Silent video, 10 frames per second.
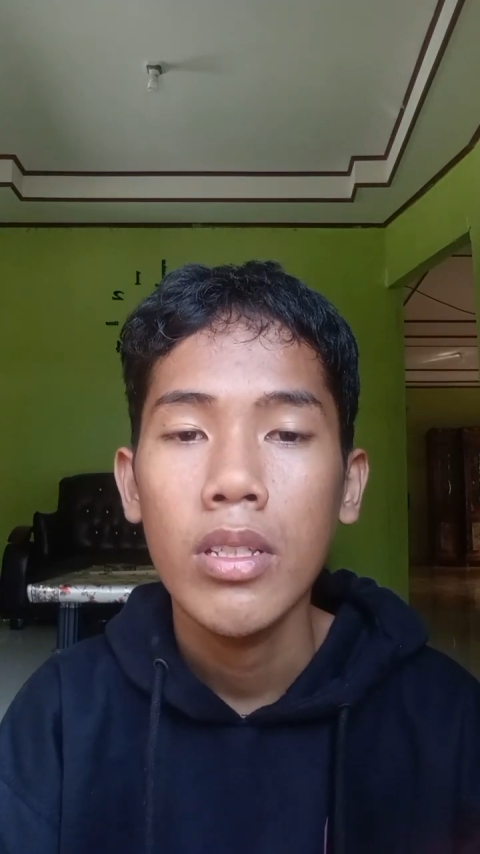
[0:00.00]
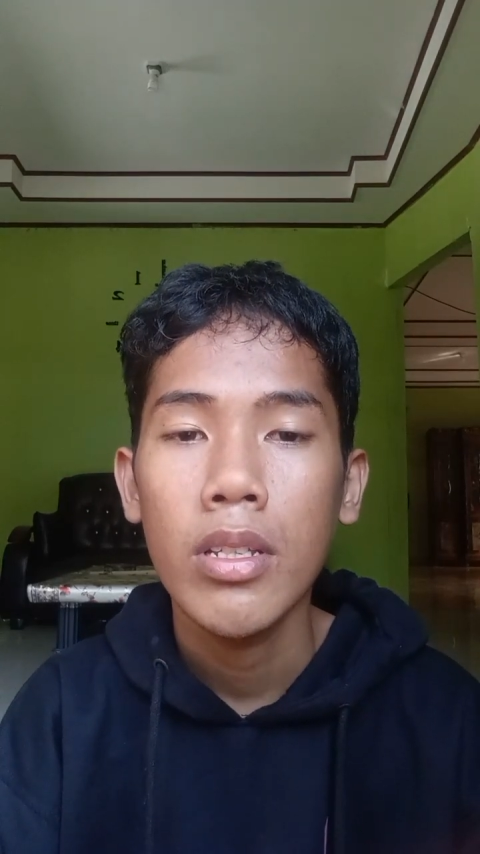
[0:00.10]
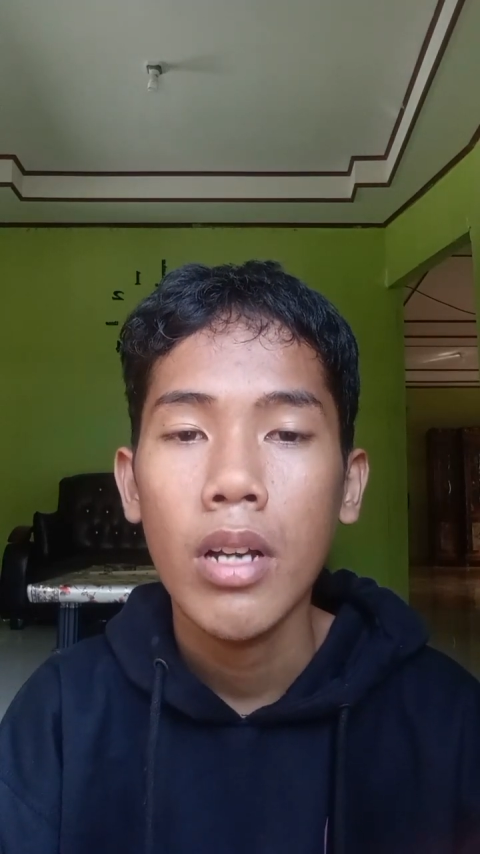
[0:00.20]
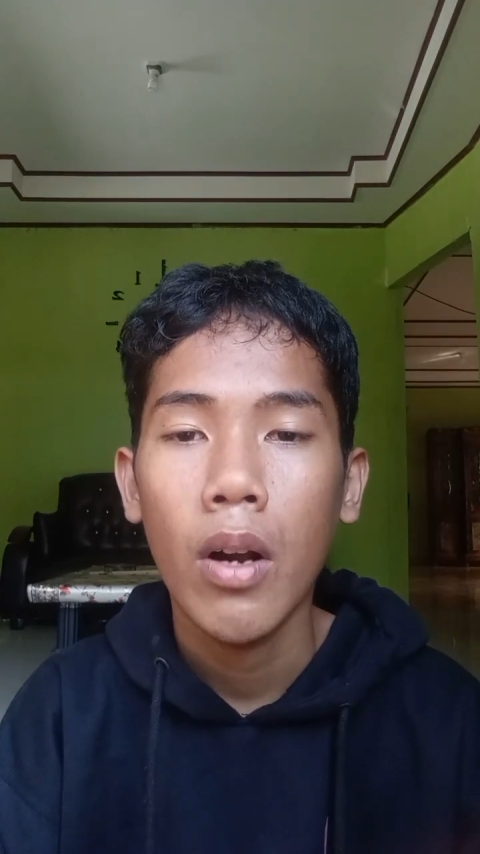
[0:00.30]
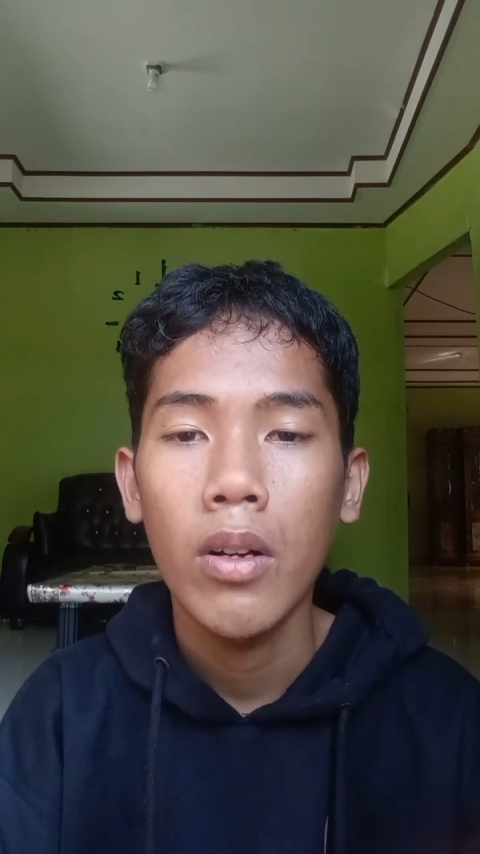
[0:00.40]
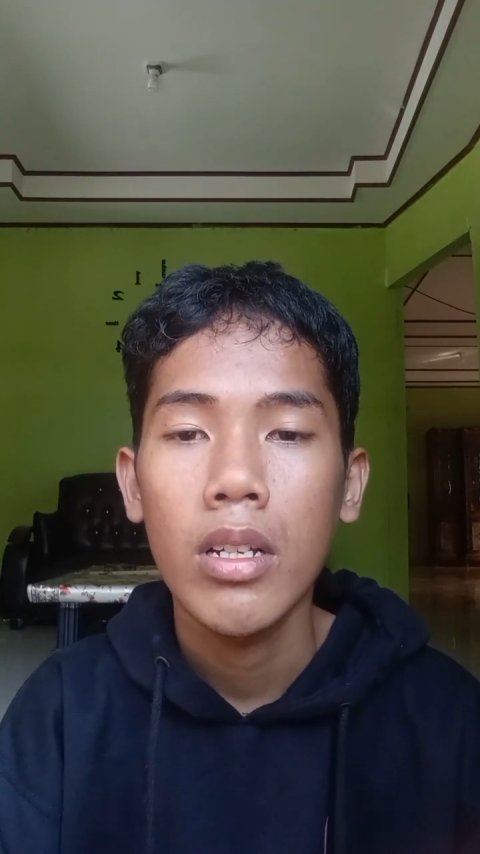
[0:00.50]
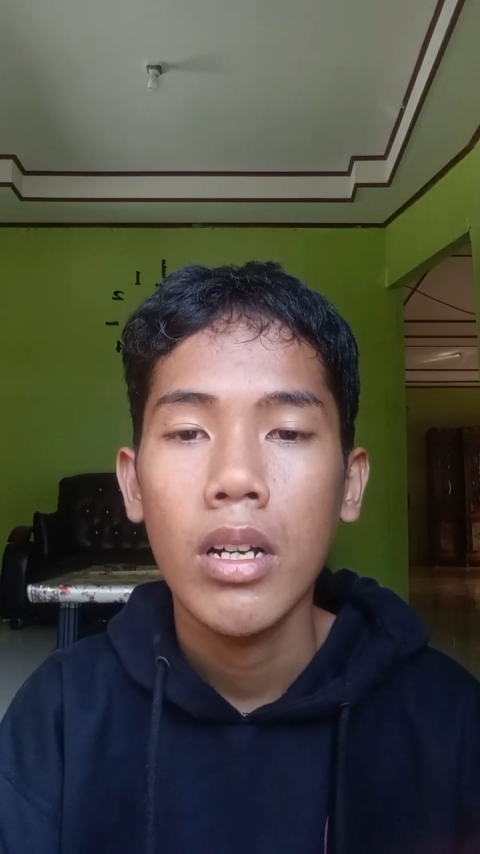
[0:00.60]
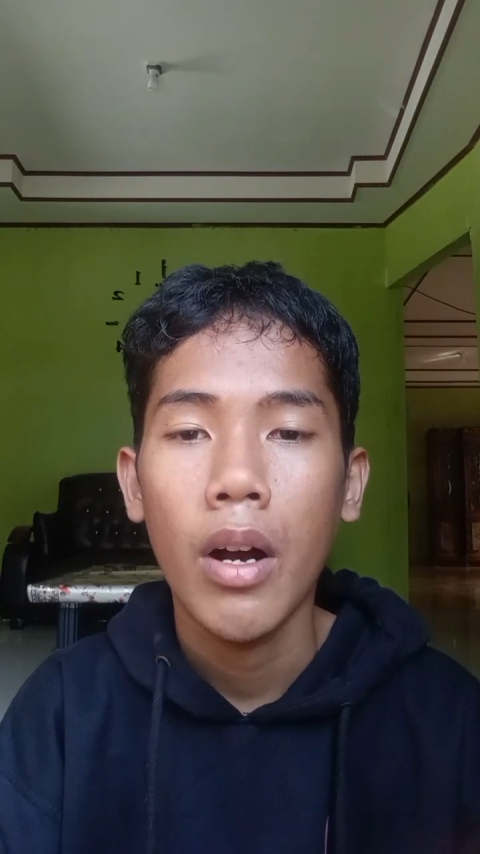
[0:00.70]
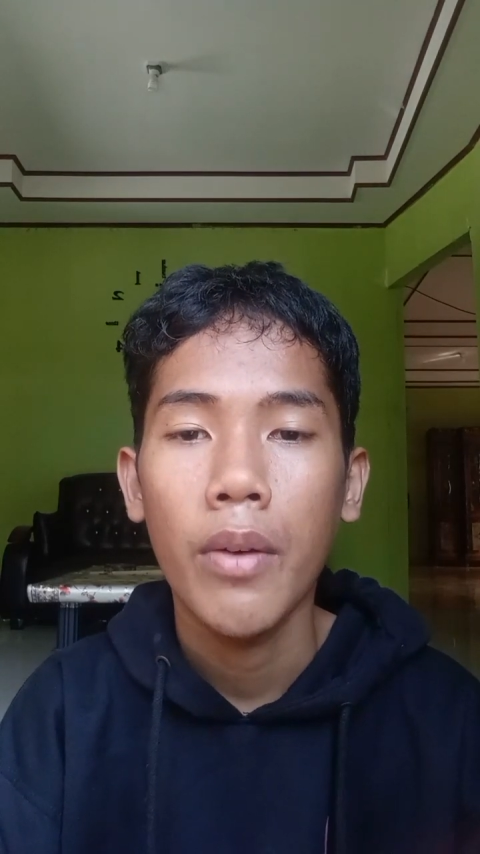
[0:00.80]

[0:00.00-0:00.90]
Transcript: the order